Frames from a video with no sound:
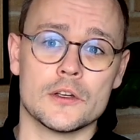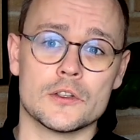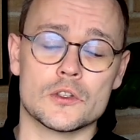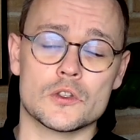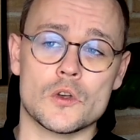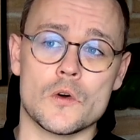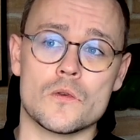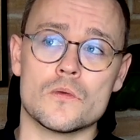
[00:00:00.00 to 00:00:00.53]

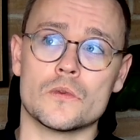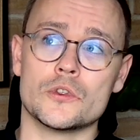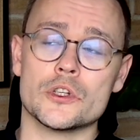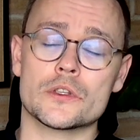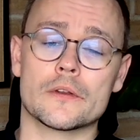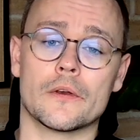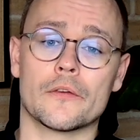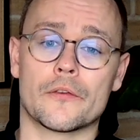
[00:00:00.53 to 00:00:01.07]
So
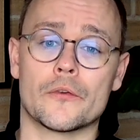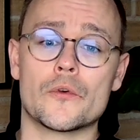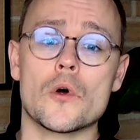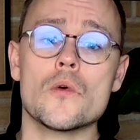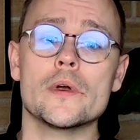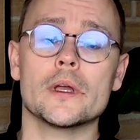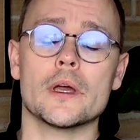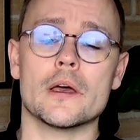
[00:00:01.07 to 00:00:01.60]
just
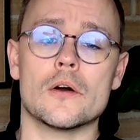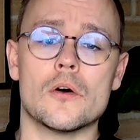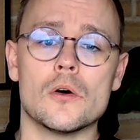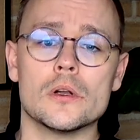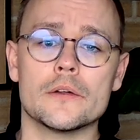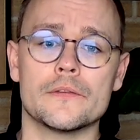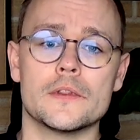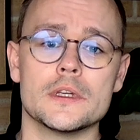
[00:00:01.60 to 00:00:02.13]
throwing
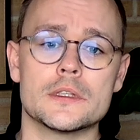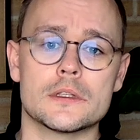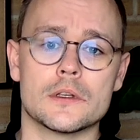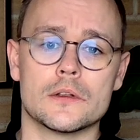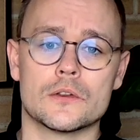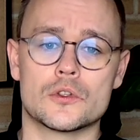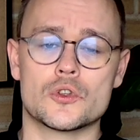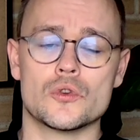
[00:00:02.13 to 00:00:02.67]
all of this
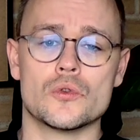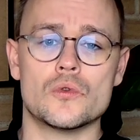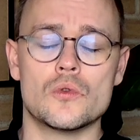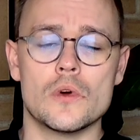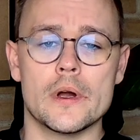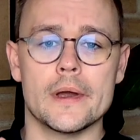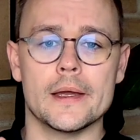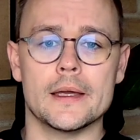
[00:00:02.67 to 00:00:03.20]

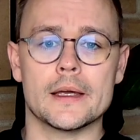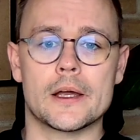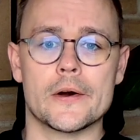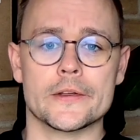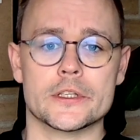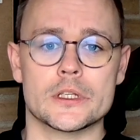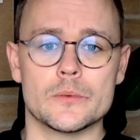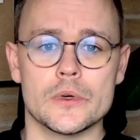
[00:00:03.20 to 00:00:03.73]
to a
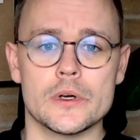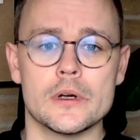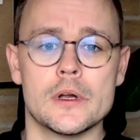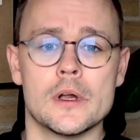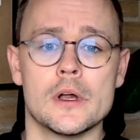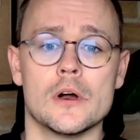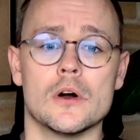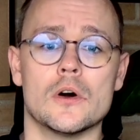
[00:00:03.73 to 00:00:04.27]
customer
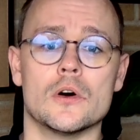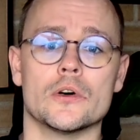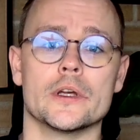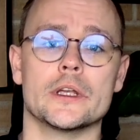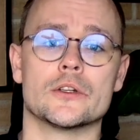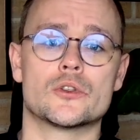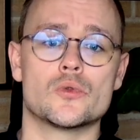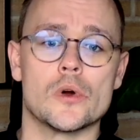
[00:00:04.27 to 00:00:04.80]
or
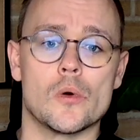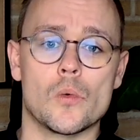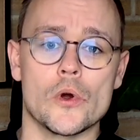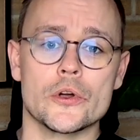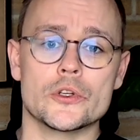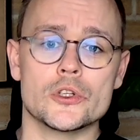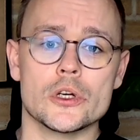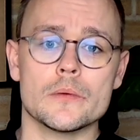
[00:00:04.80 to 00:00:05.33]
into a
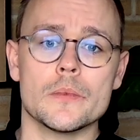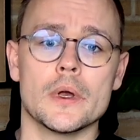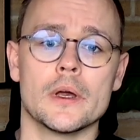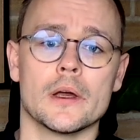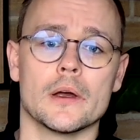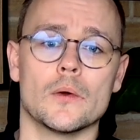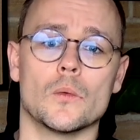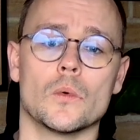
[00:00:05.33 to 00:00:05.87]
workshop,
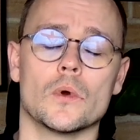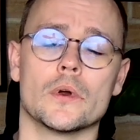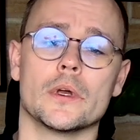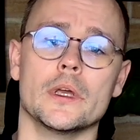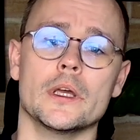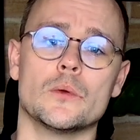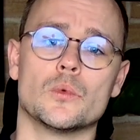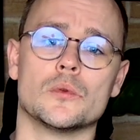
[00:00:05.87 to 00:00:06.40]

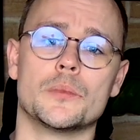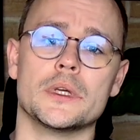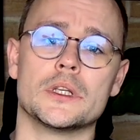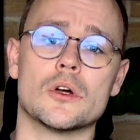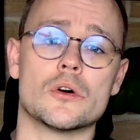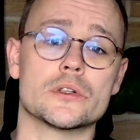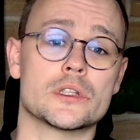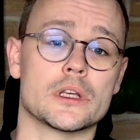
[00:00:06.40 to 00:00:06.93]
it will be
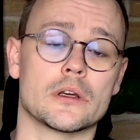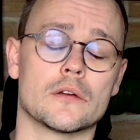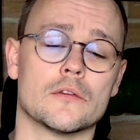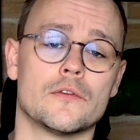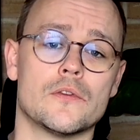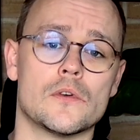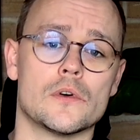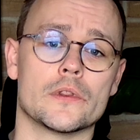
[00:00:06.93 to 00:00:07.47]
daunting
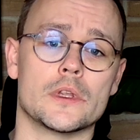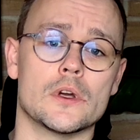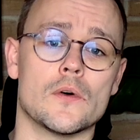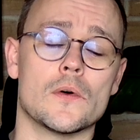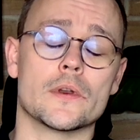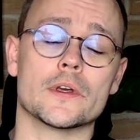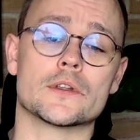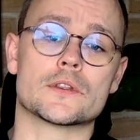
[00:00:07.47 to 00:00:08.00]
for the
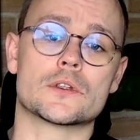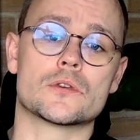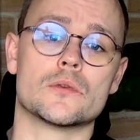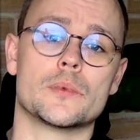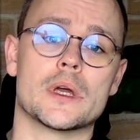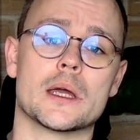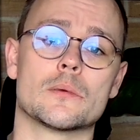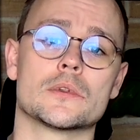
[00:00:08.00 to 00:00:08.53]
audience to
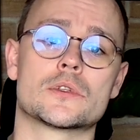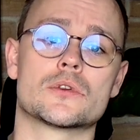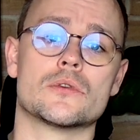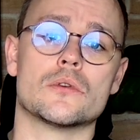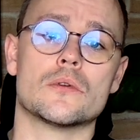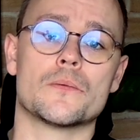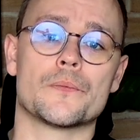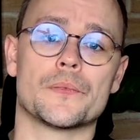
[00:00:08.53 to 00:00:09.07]
be able
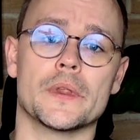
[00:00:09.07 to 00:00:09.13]
to